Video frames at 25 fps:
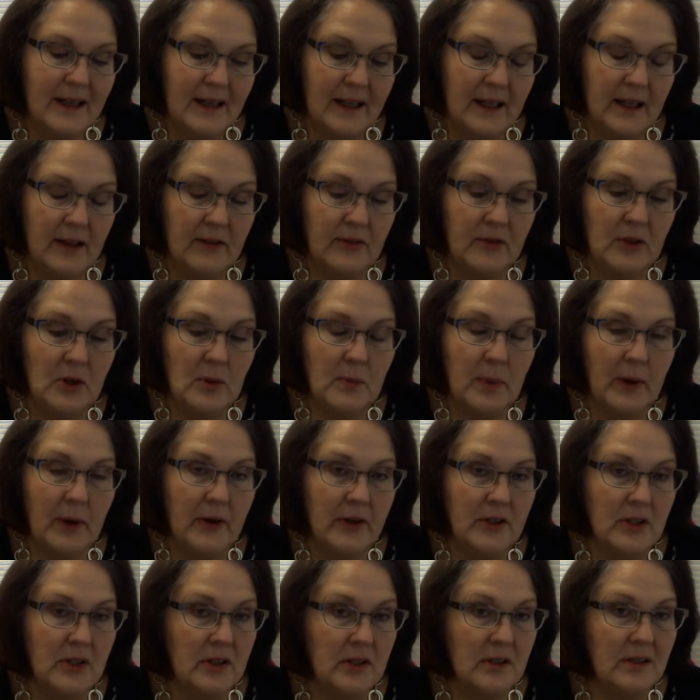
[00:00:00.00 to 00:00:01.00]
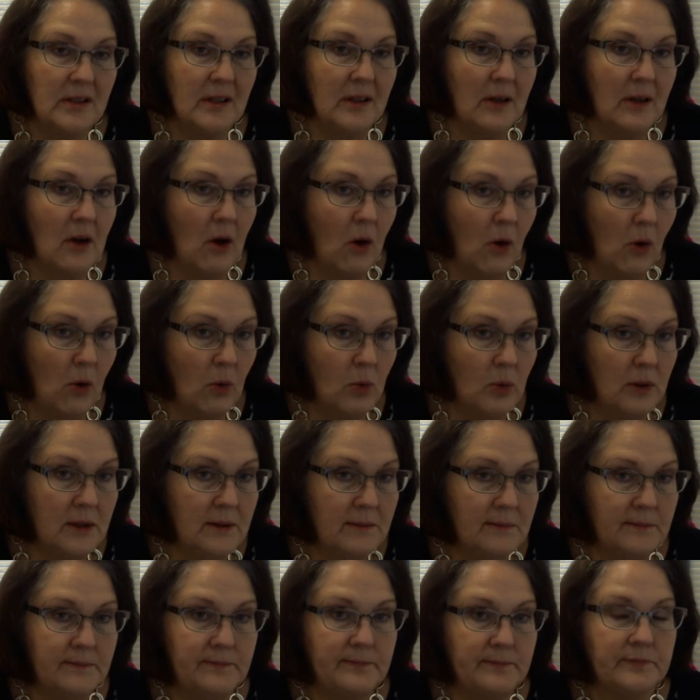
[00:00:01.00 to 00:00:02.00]
If you purchase an old
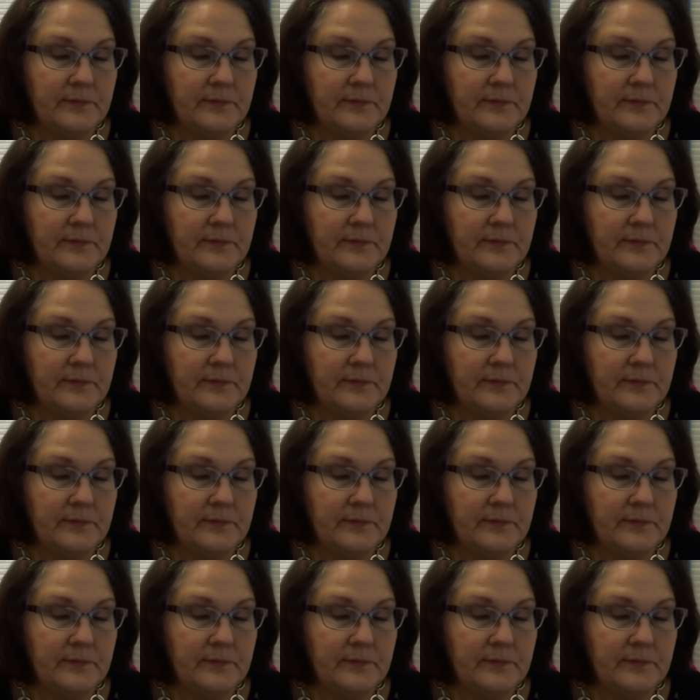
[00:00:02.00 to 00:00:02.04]
one,